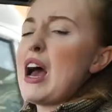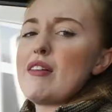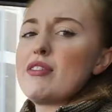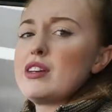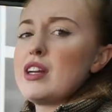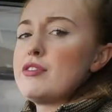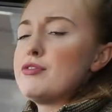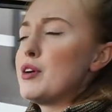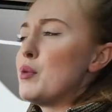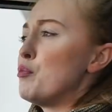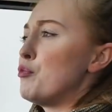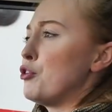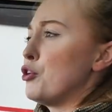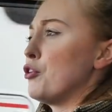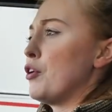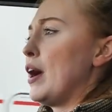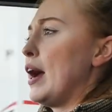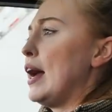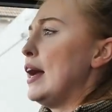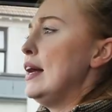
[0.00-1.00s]
have enough room
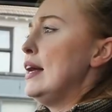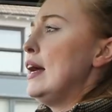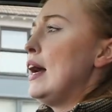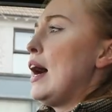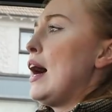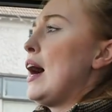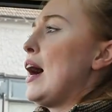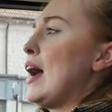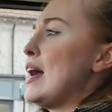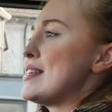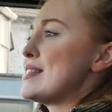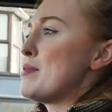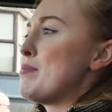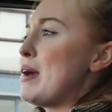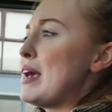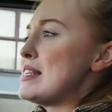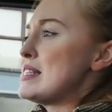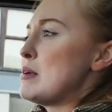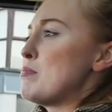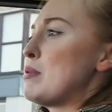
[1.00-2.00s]
for it. It's
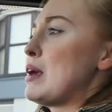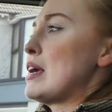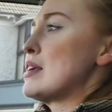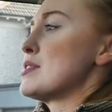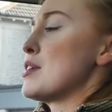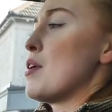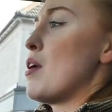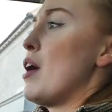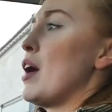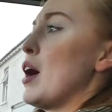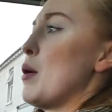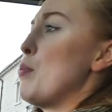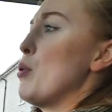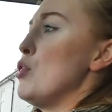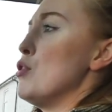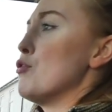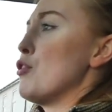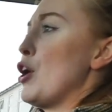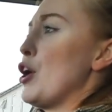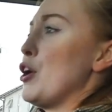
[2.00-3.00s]
amazing being so high up on
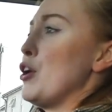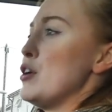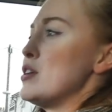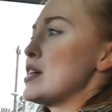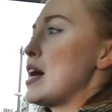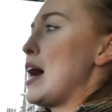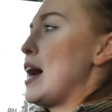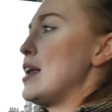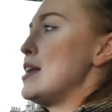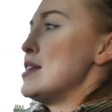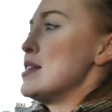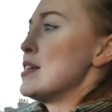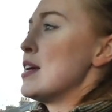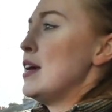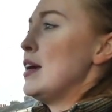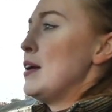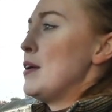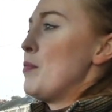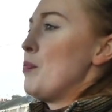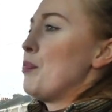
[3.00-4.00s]
the road. And
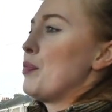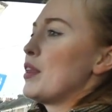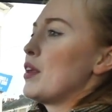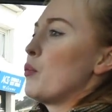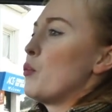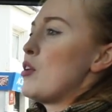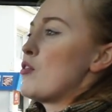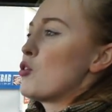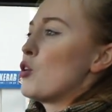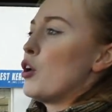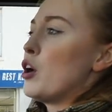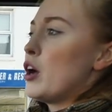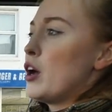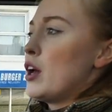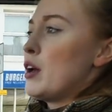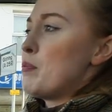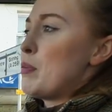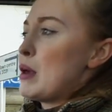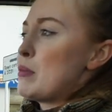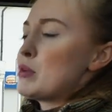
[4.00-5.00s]
we've got
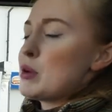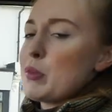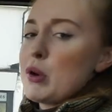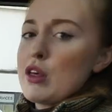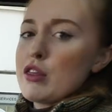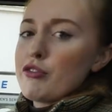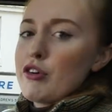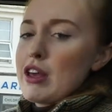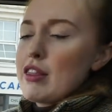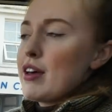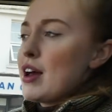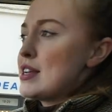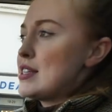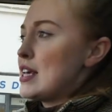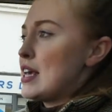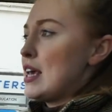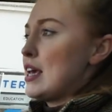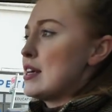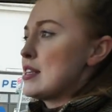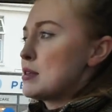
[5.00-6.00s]
a BMW
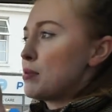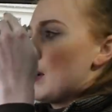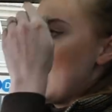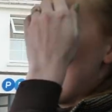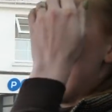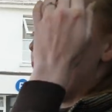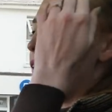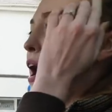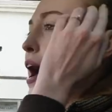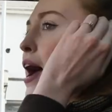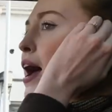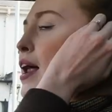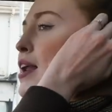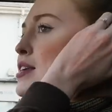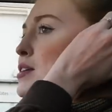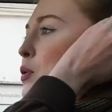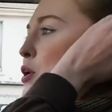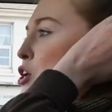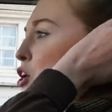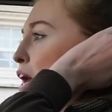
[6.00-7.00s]
330e as well,
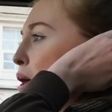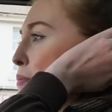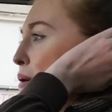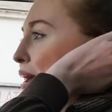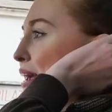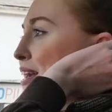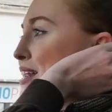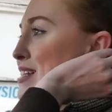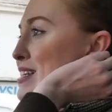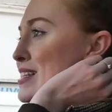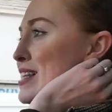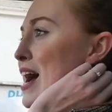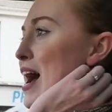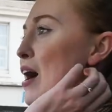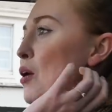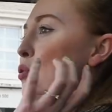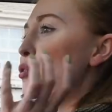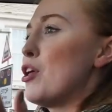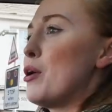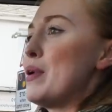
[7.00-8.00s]
and when you get back into
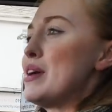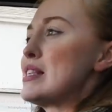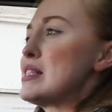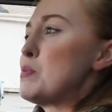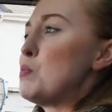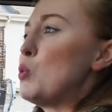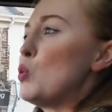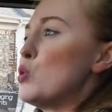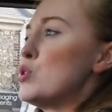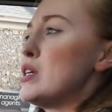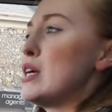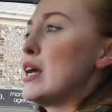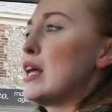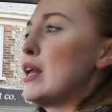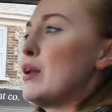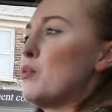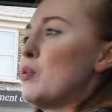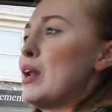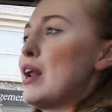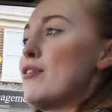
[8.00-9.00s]
that, although it's sporty
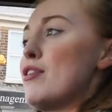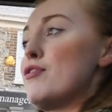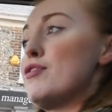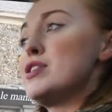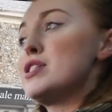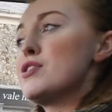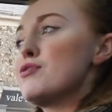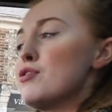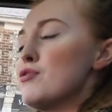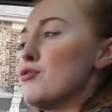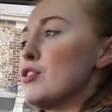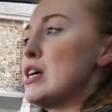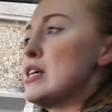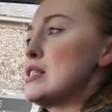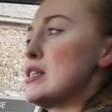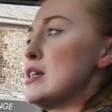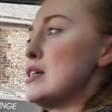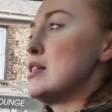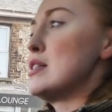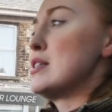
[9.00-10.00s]
and we love it for different
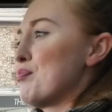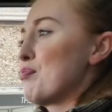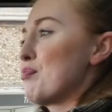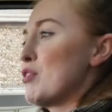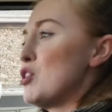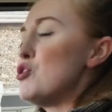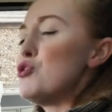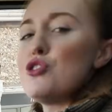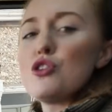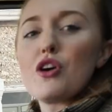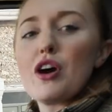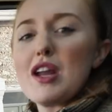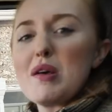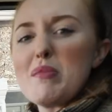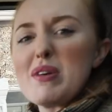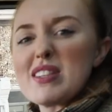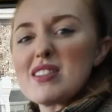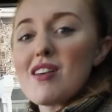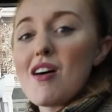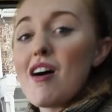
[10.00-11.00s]
reasons, you do kind of
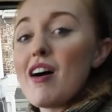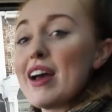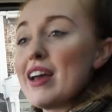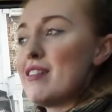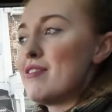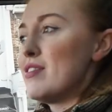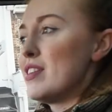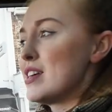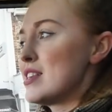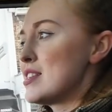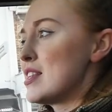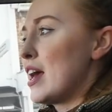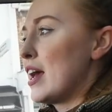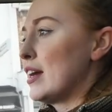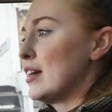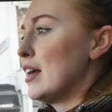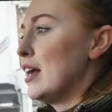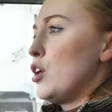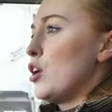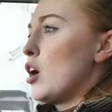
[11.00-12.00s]
miss the height of this
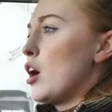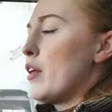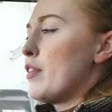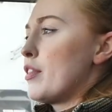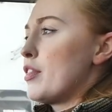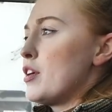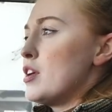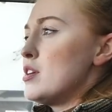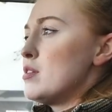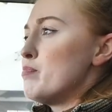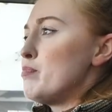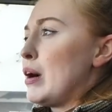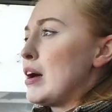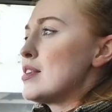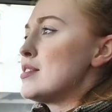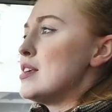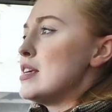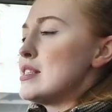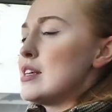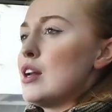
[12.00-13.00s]
thing. Other than
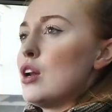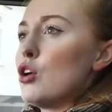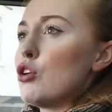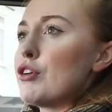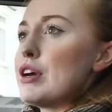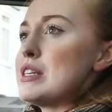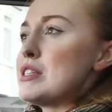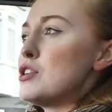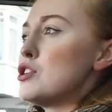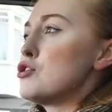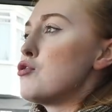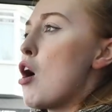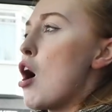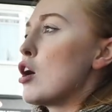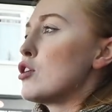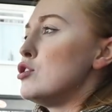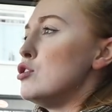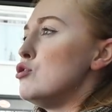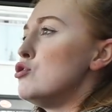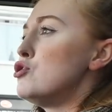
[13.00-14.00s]
buses and lorries and trucks, you